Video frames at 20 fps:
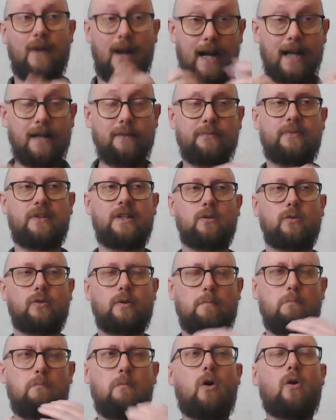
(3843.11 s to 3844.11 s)
I feel,
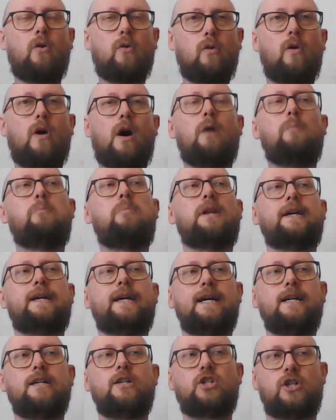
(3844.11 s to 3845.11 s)
the moral
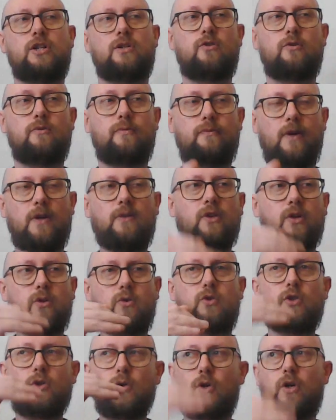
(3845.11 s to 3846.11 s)
obligation to fund
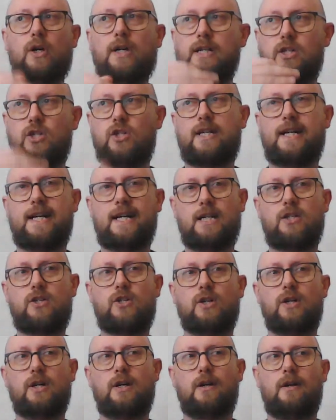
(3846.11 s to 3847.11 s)
those early
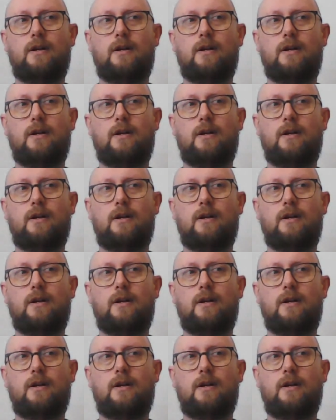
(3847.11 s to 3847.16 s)
stage